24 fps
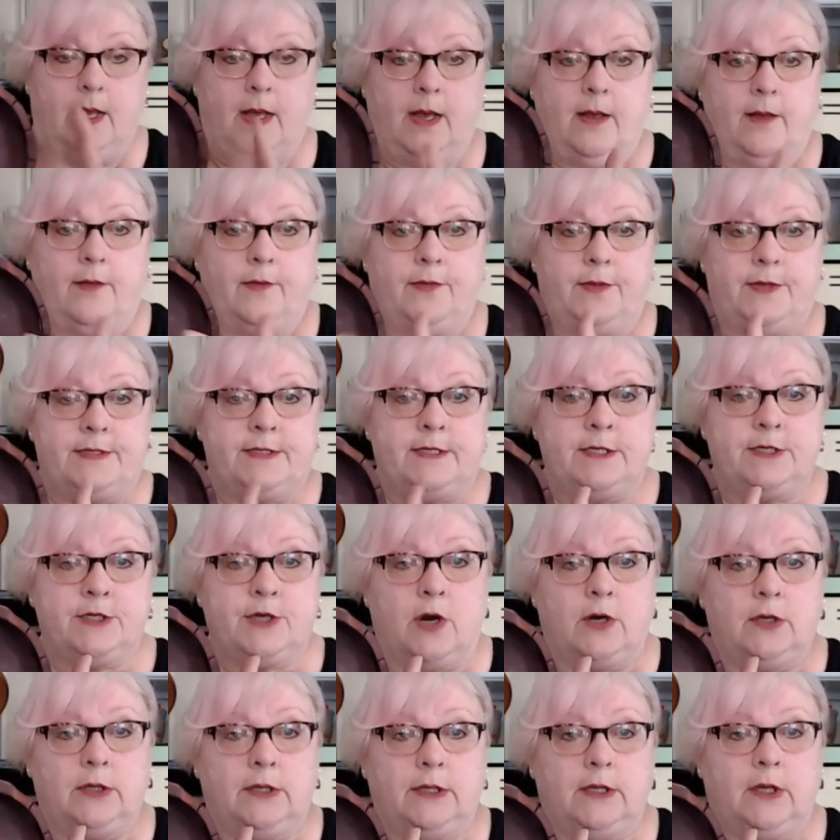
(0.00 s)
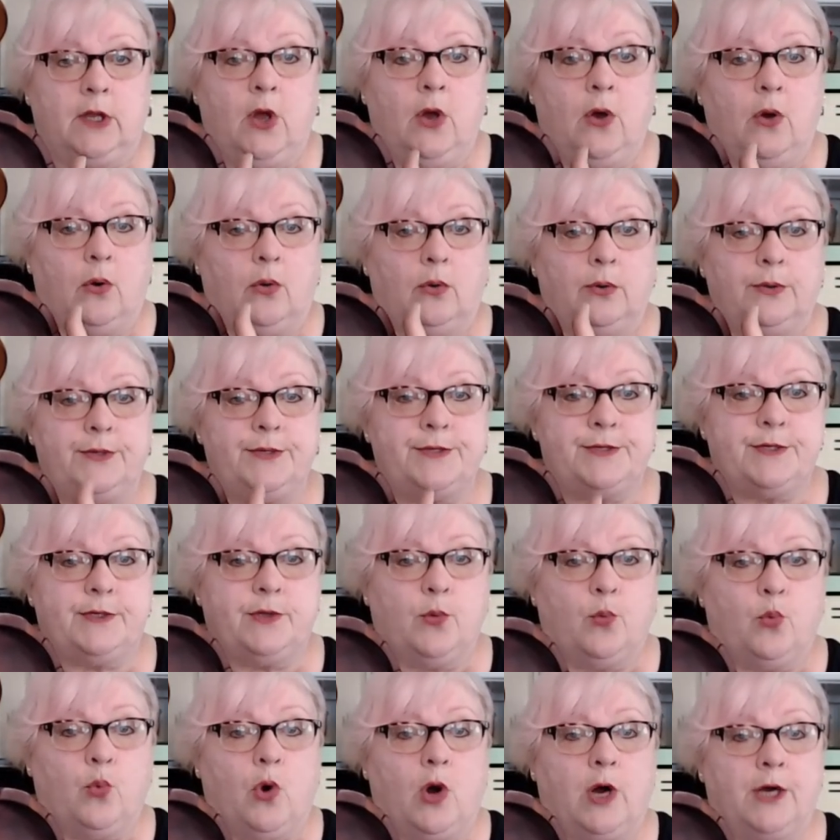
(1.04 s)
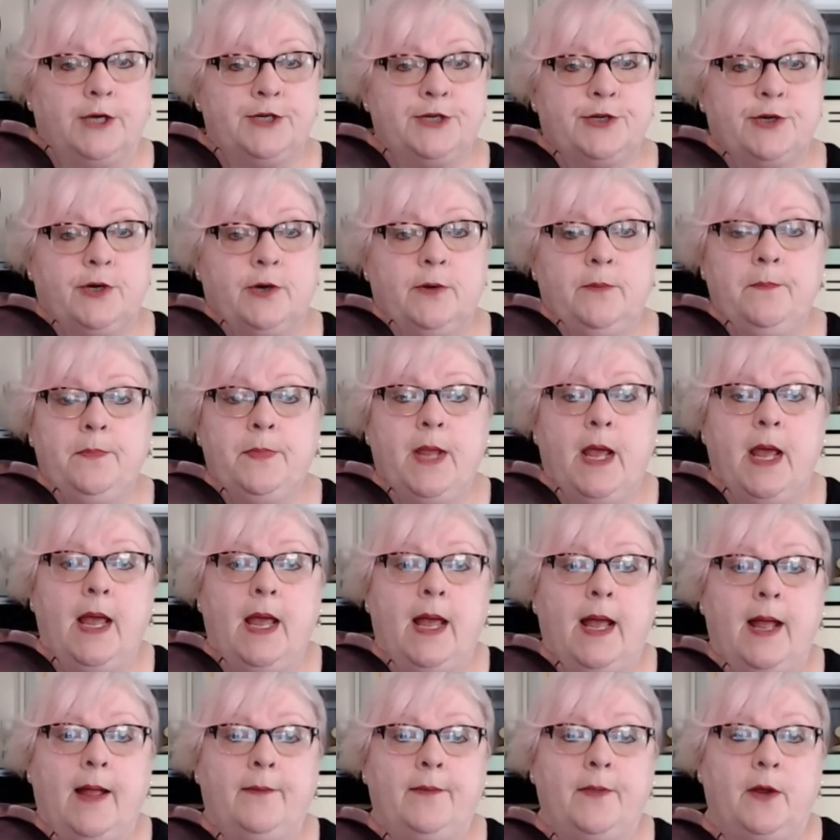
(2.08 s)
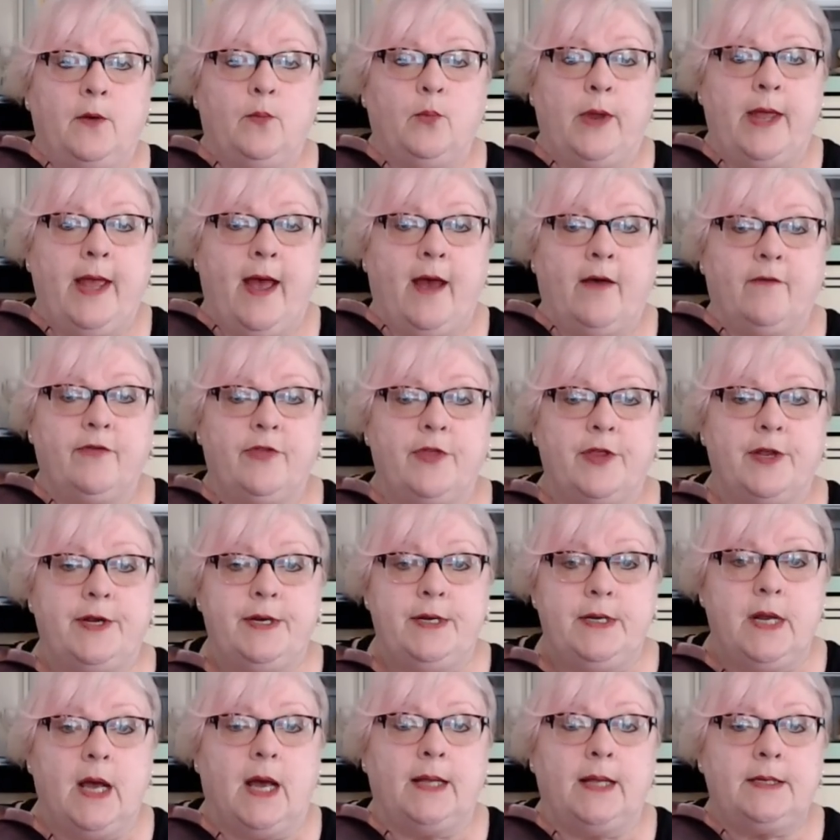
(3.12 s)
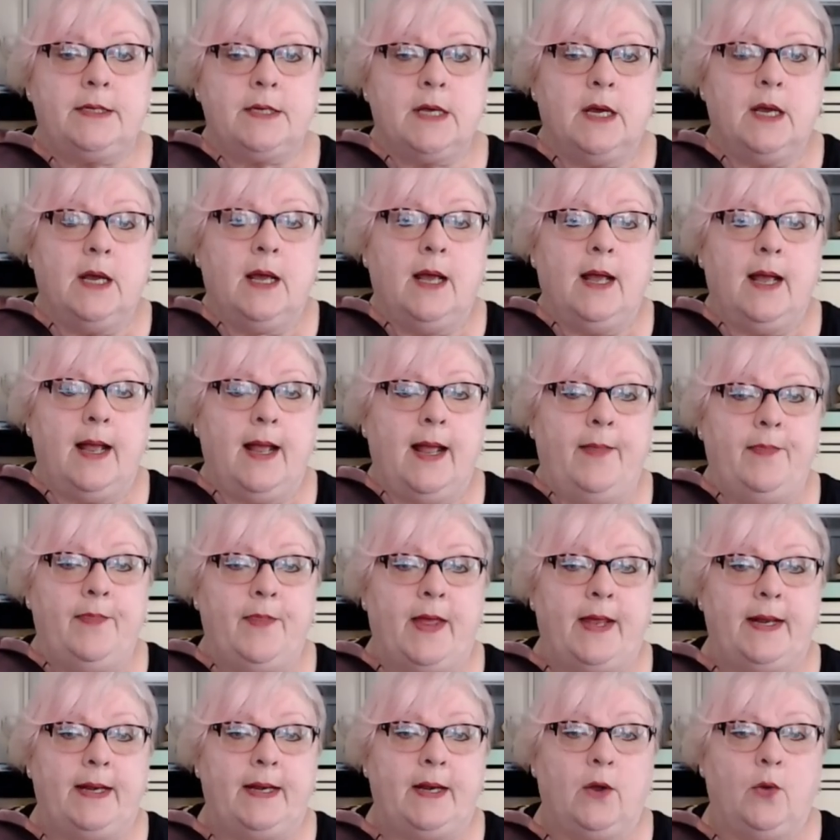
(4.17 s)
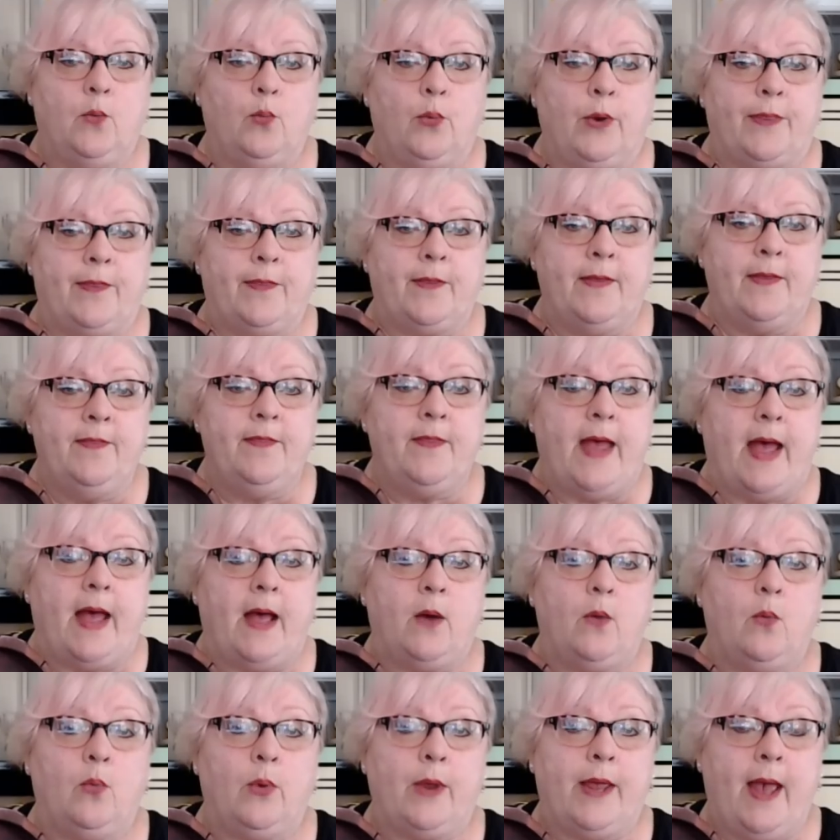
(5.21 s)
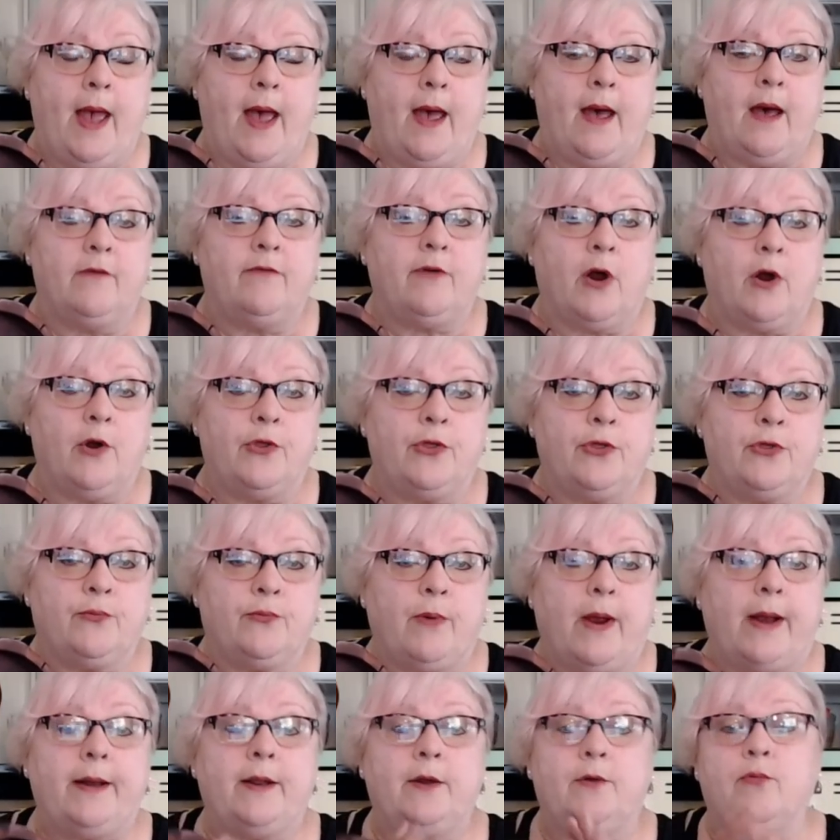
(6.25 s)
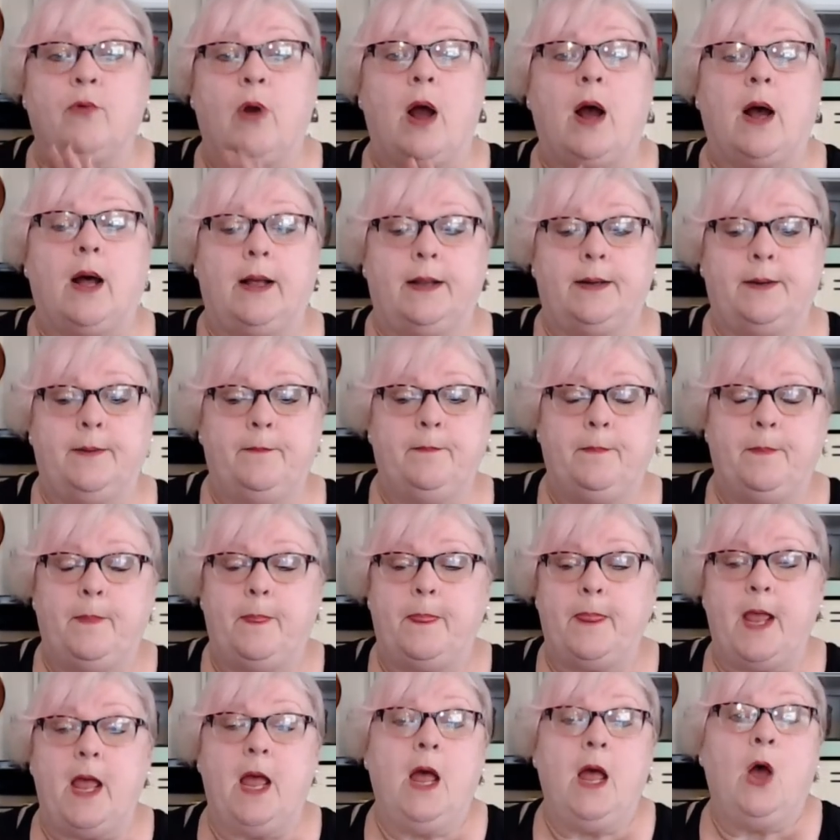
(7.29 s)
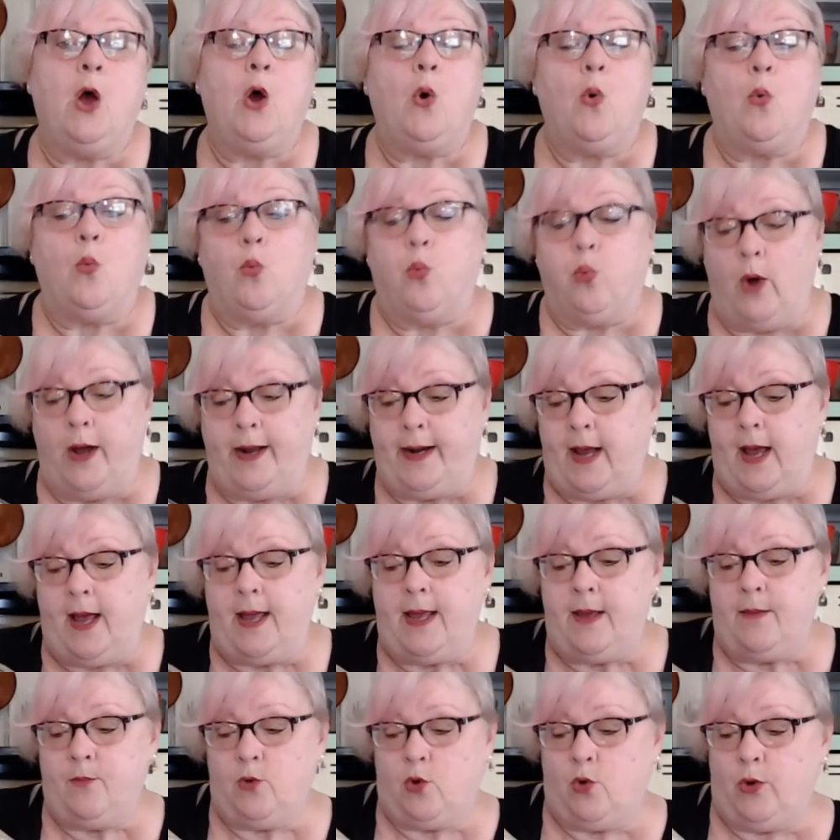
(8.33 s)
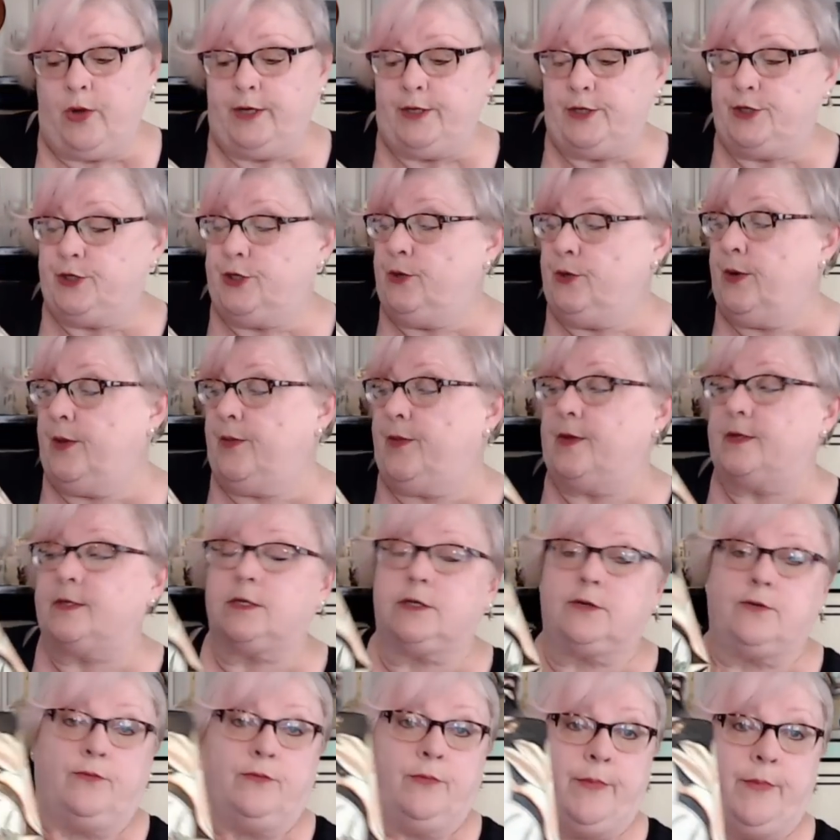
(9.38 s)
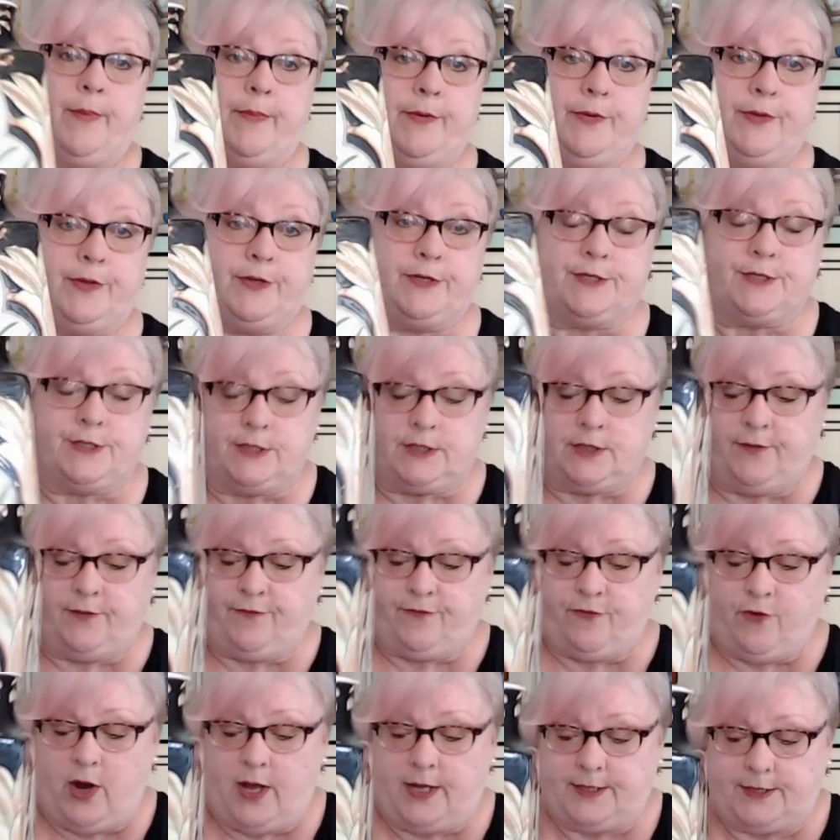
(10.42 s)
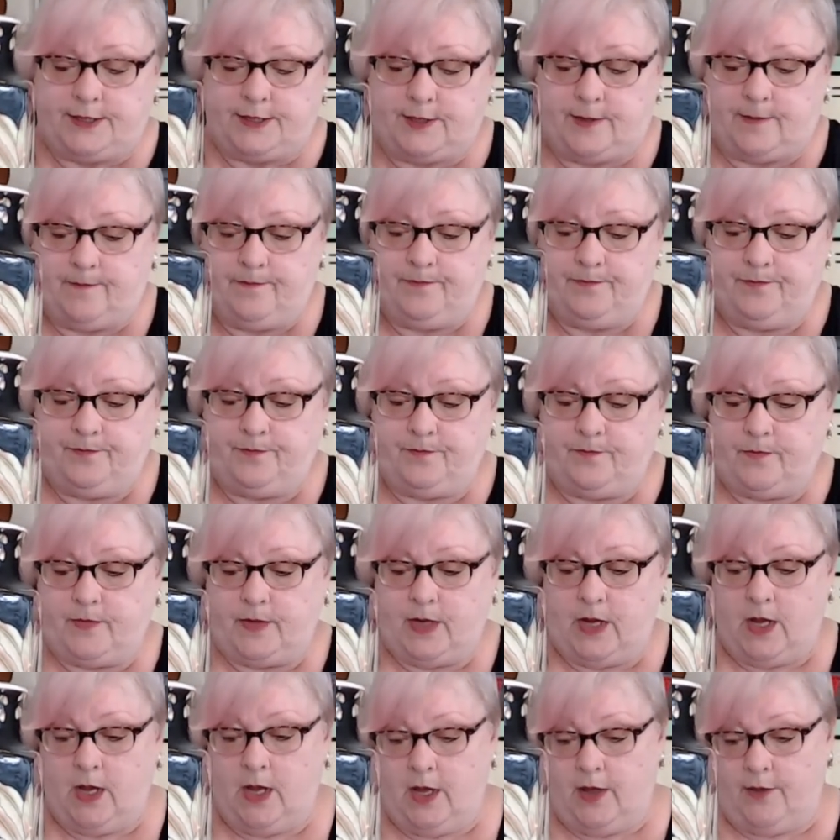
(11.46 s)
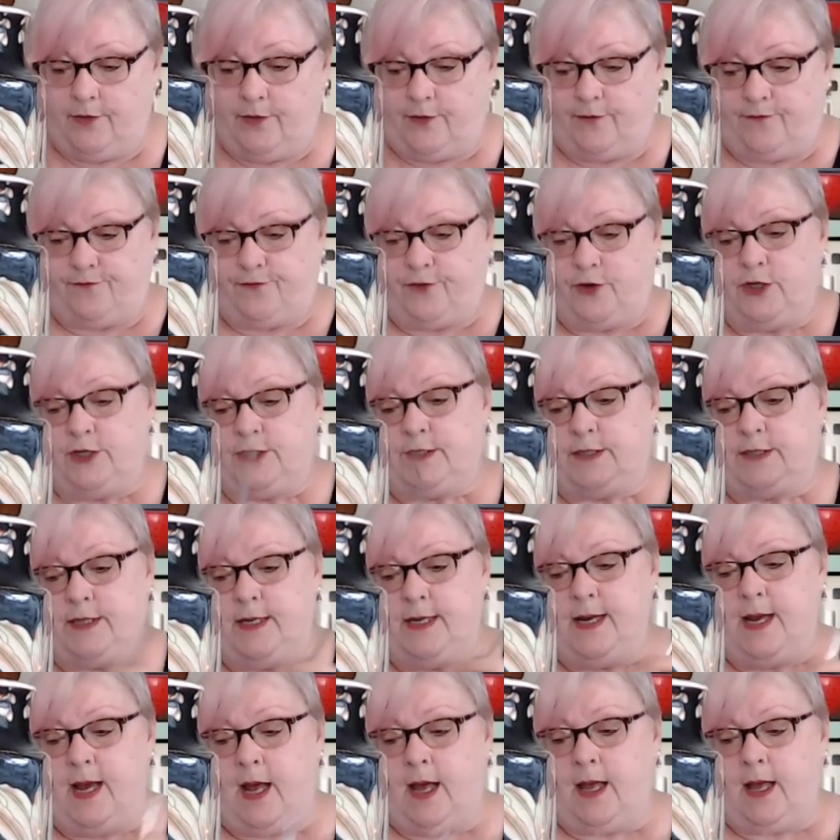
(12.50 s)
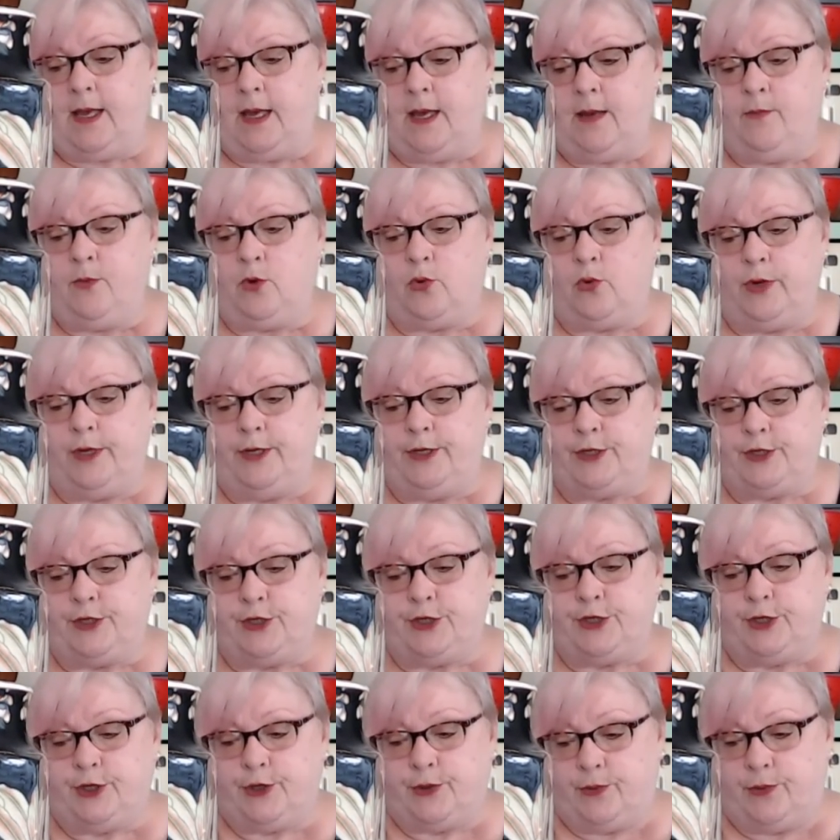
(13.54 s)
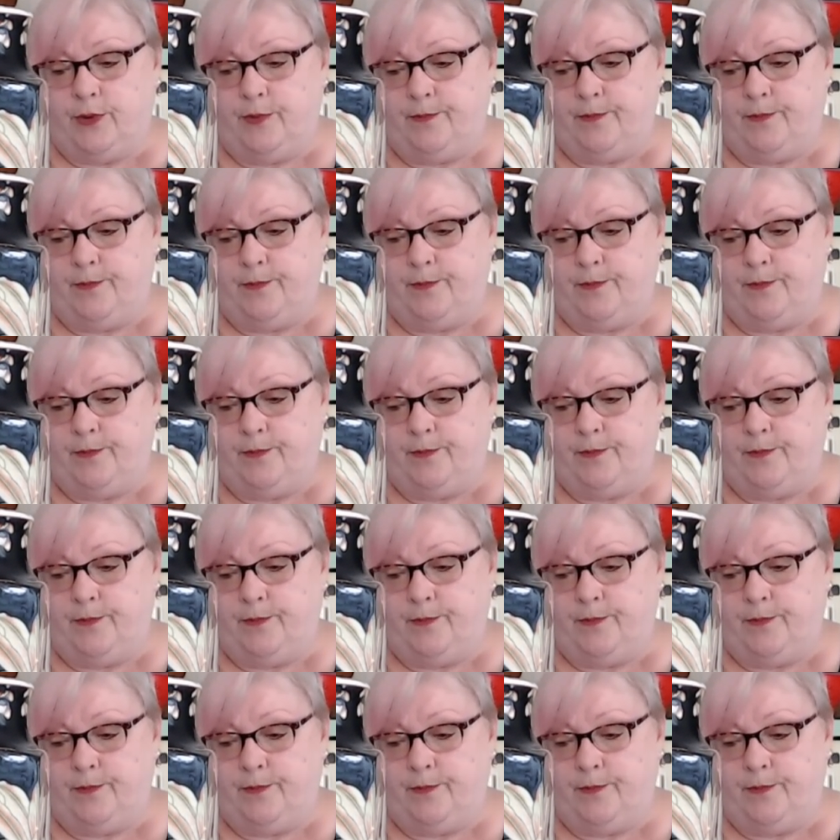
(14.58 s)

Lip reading: this is our little hole. You see the washer, and then we have the nut, and then within that we have our threaded rod. What I am going to do to this, remember, this is the front. The first thing I am going to do